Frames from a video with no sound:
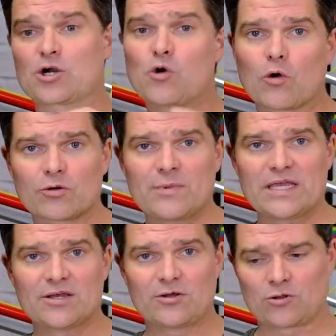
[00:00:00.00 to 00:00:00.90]

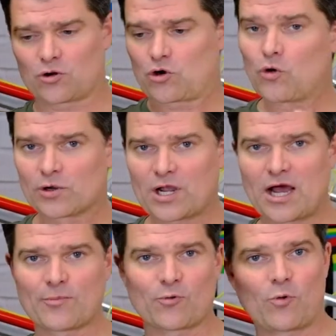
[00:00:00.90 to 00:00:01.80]
cornmeal or corn
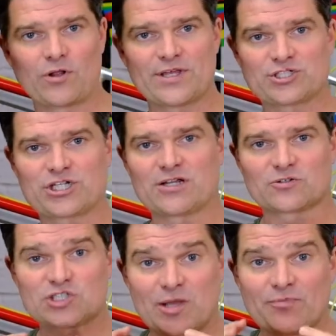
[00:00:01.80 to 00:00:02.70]
cob or walnut shell
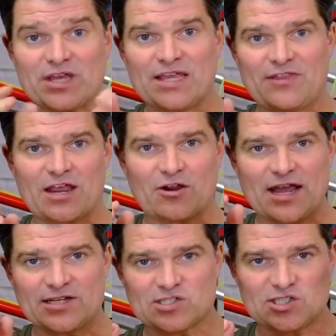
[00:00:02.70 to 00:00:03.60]
or something in there.
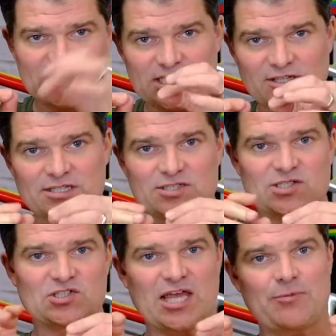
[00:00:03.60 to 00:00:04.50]
And as the sealant
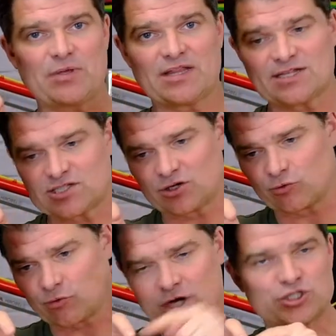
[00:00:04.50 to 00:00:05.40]
is escaping, that's gonna
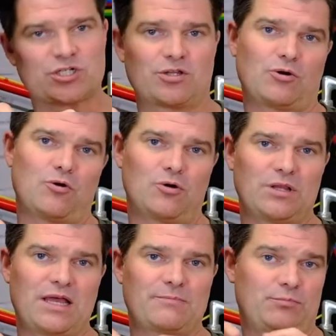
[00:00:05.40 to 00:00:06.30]
rush to the
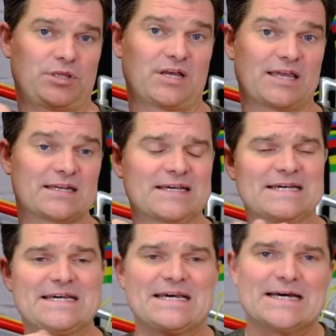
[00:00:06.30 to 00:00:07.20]
hole and plug it.
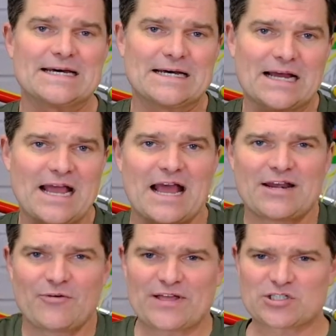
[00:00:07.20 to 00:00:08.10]
I
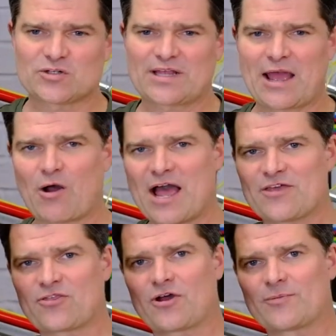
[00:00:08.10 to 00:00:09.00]
know that's certainly how
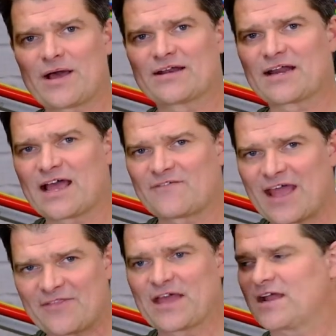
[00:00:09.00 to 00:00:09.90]
I thought about it. I've
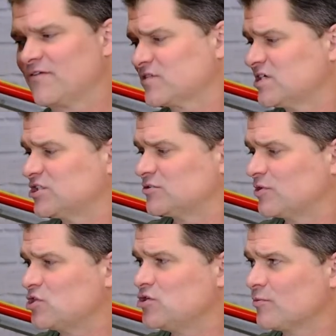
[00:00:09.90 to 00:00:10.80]
had that conversation
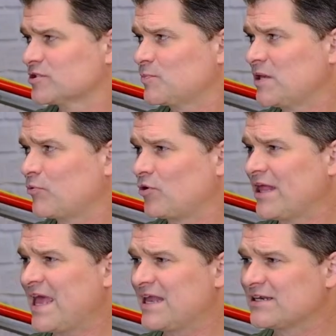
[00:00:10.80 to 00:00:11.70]
with numerous
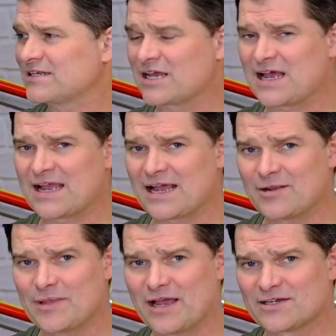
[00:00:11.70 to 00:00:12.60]
people, and I got
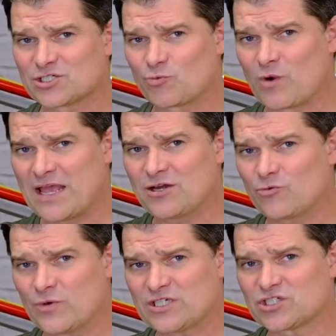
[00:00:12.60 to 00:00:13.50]
to be honest, when
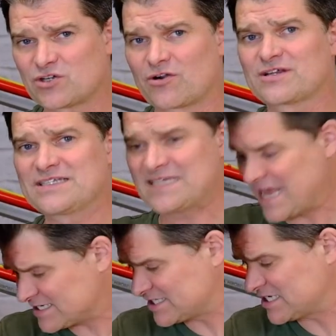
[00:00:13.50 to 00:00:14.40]
we started
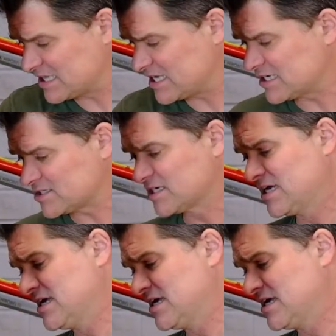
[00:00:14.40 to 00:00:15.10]
testing these,